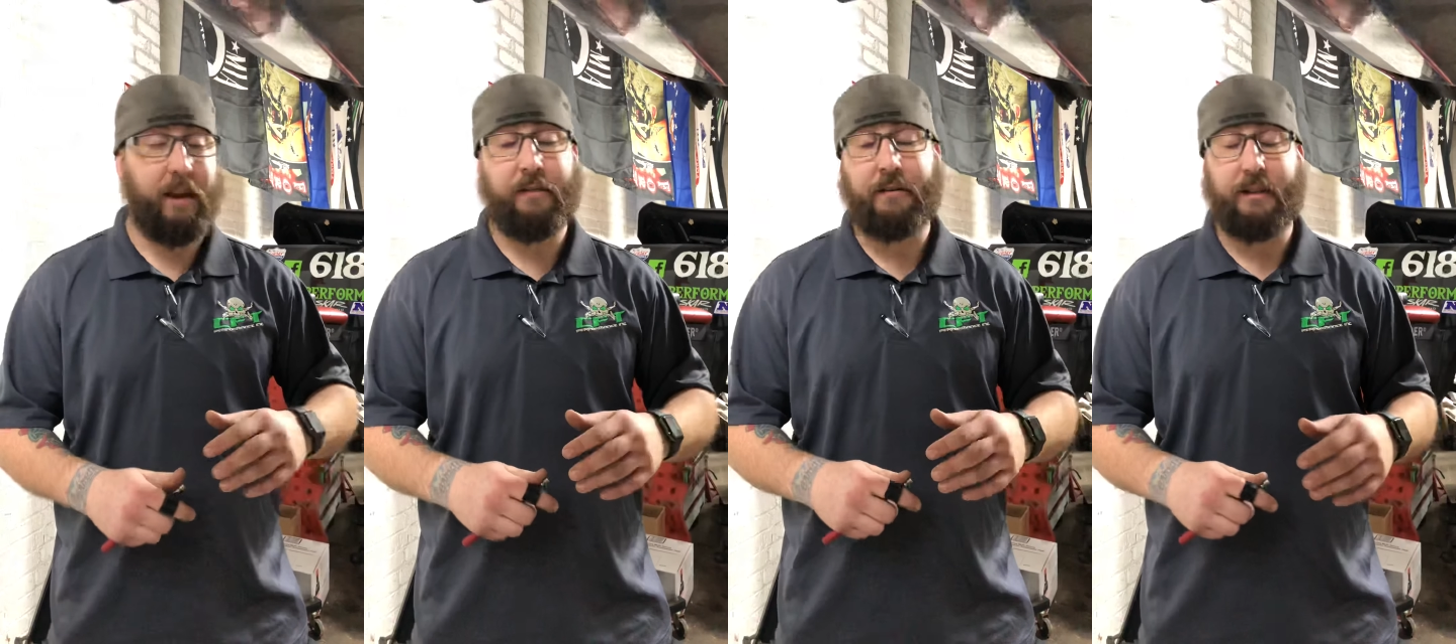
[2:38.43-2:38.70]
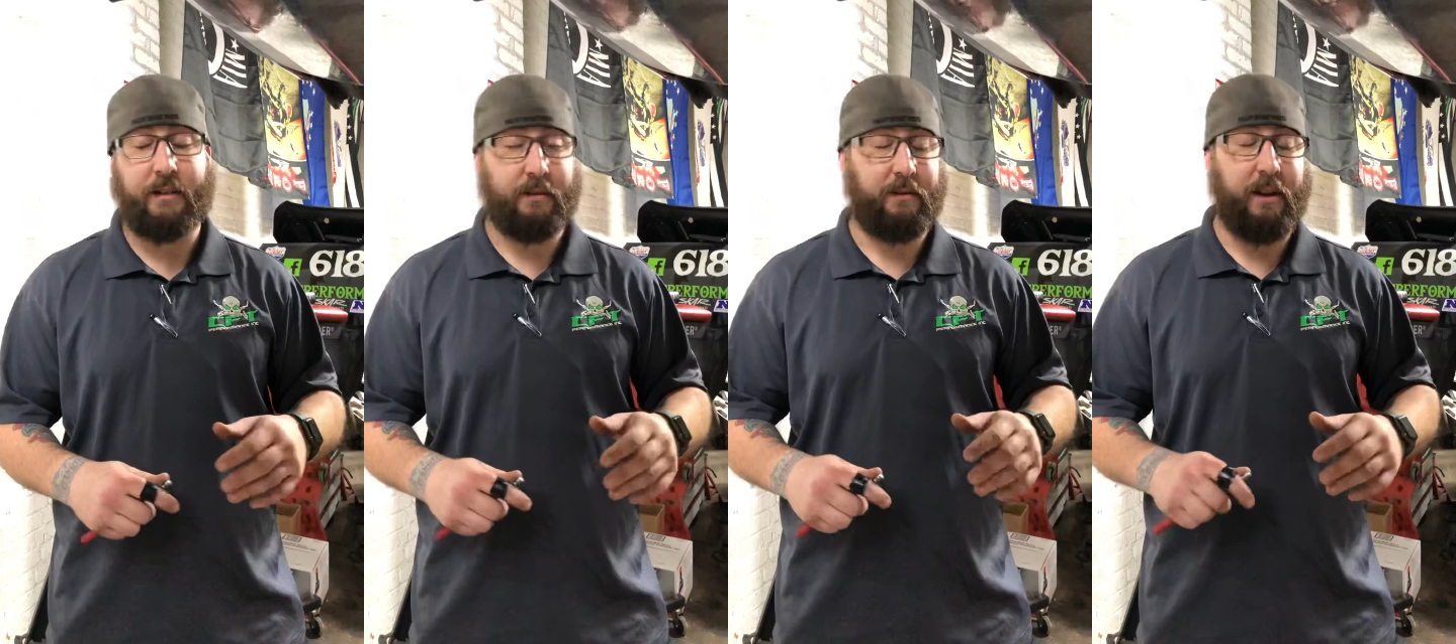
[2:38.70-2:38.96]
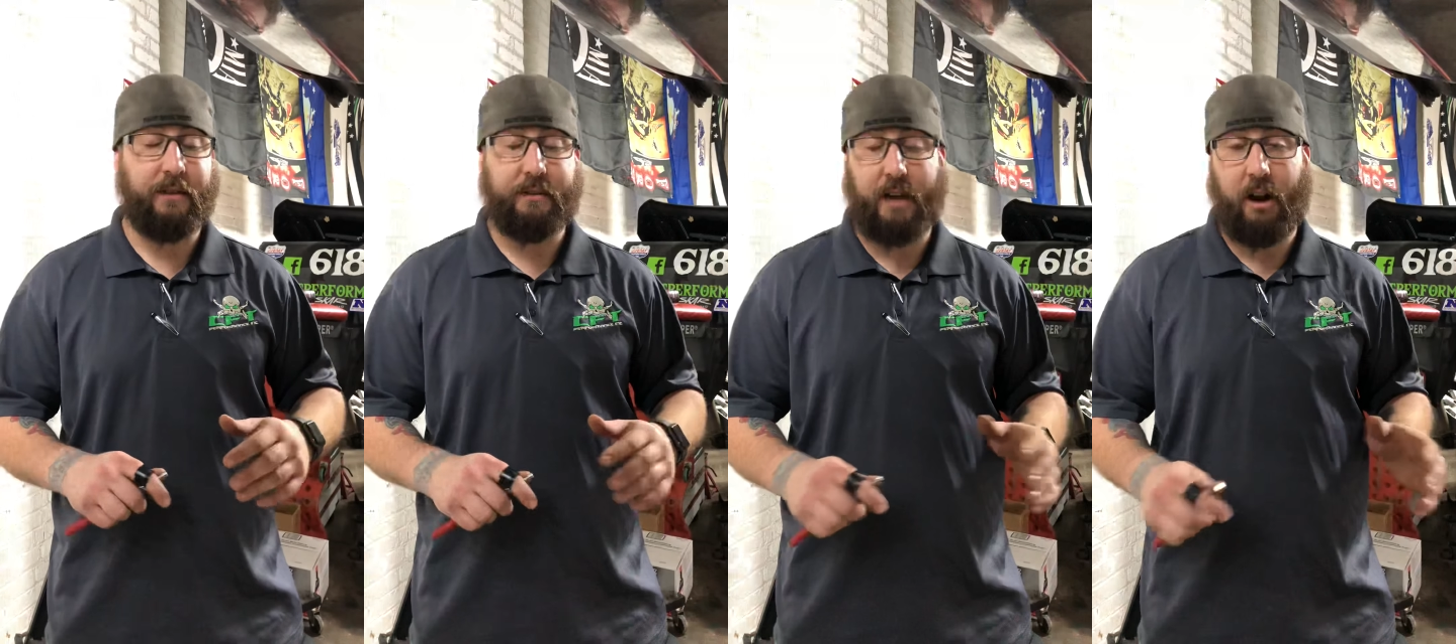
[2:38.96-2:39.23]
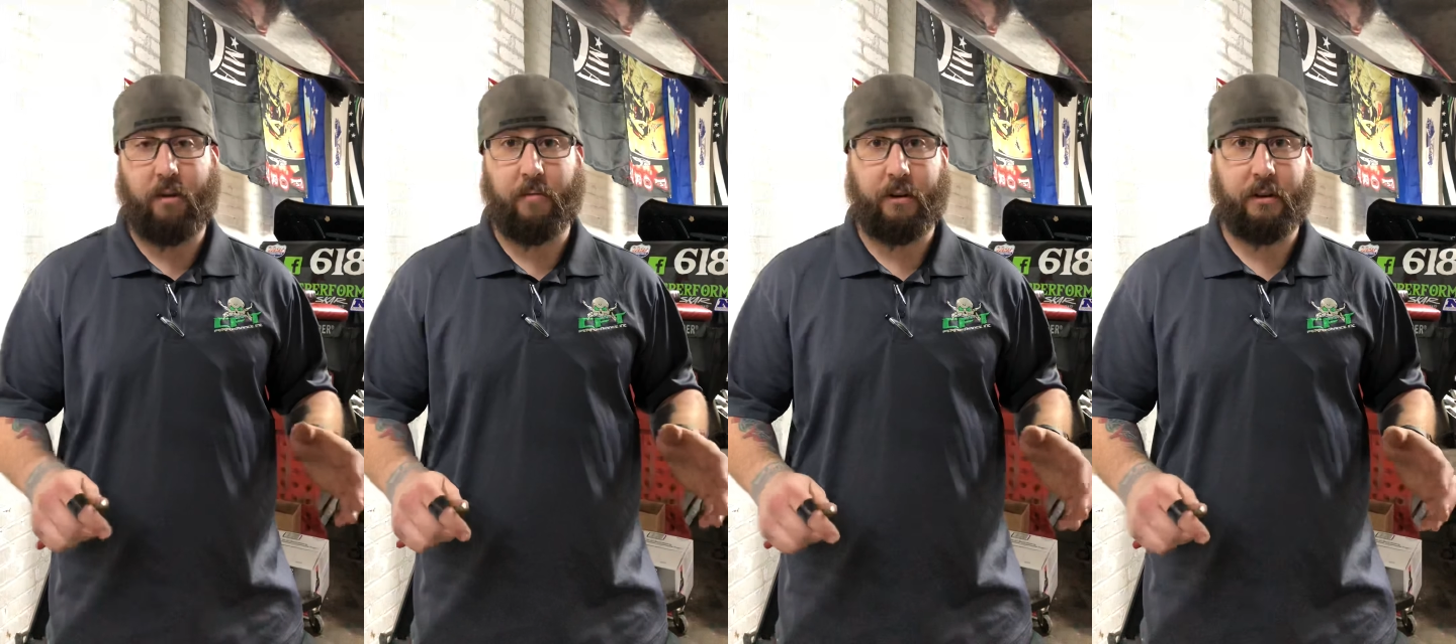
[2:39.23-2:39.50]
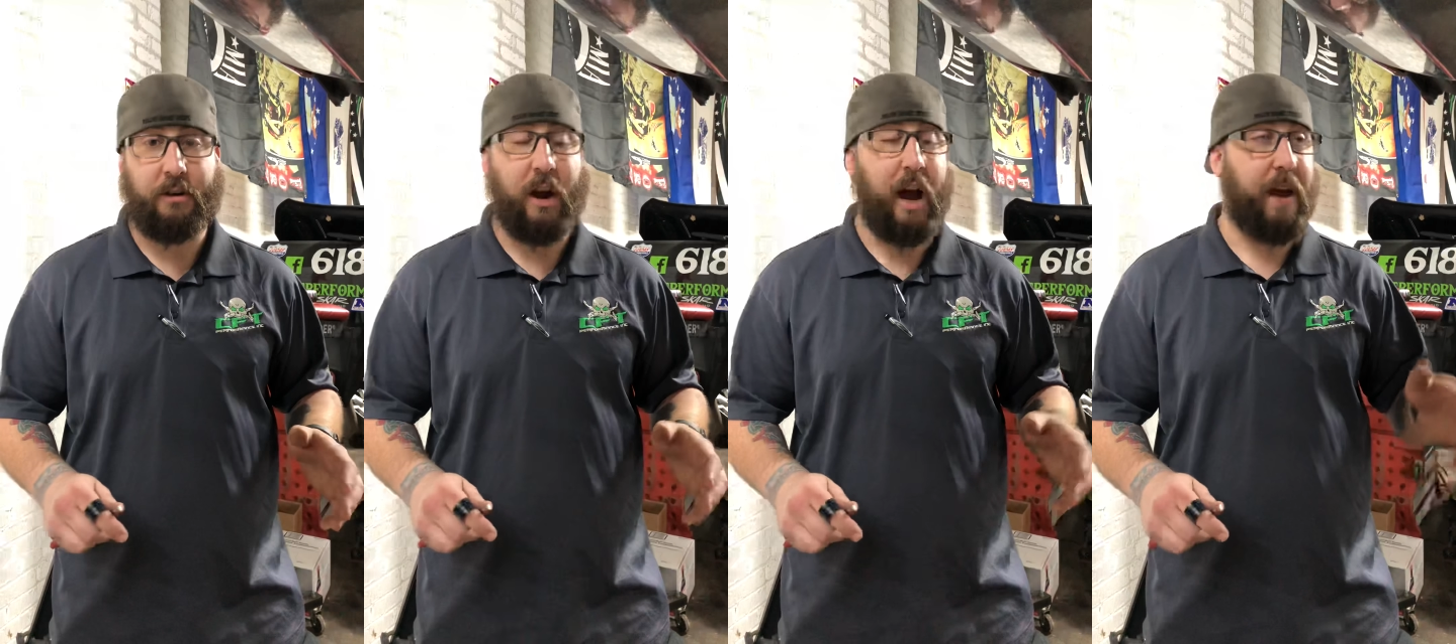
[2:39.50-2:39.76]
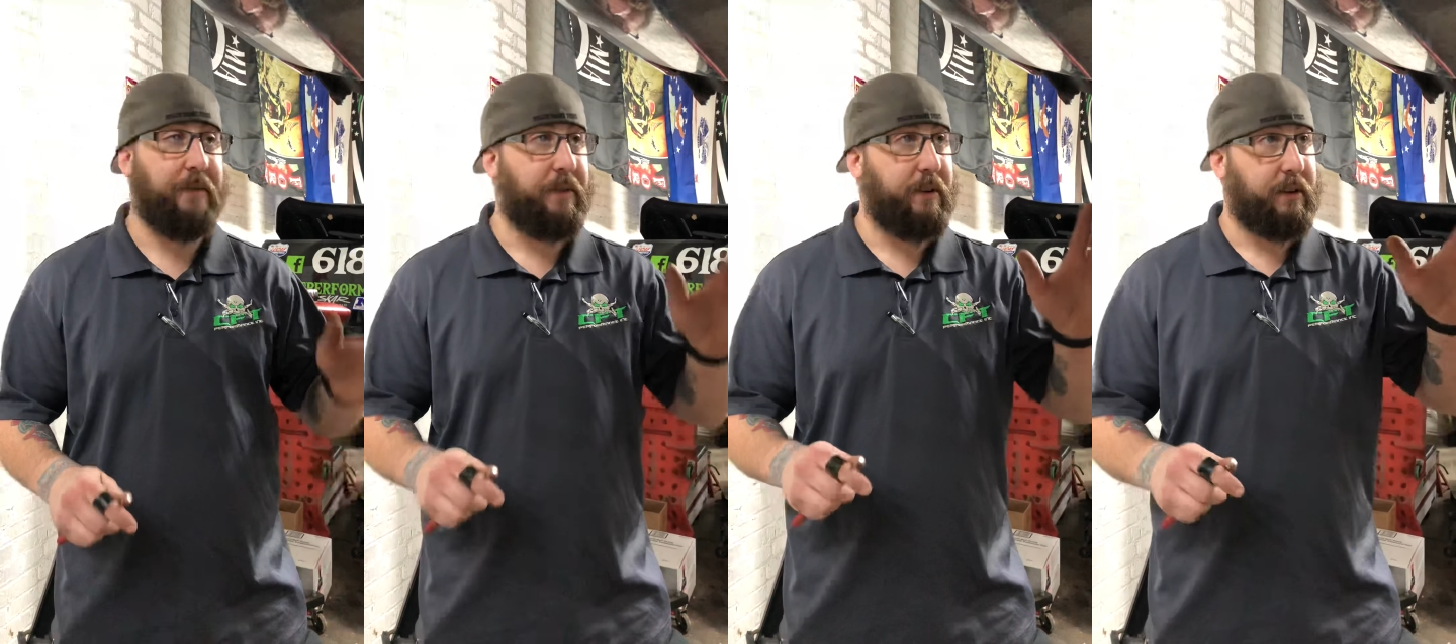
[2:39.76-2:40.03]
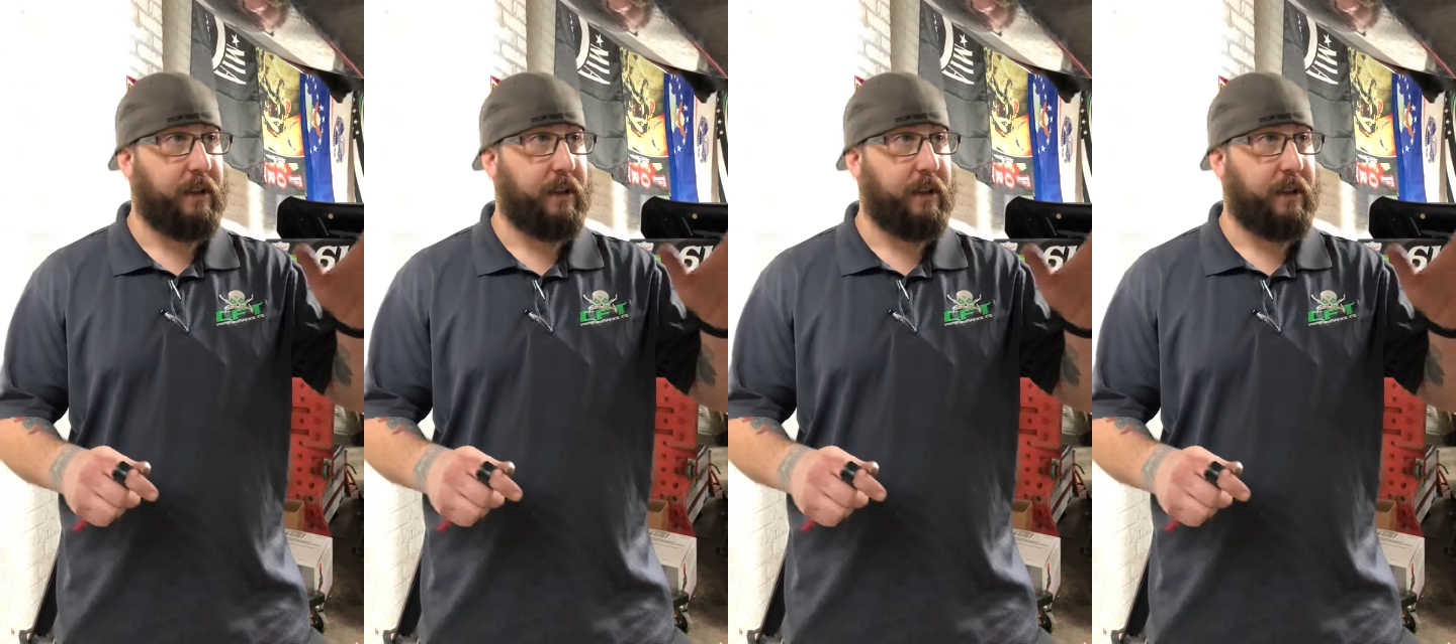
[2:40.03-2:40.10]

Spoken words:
It was terrible to drive.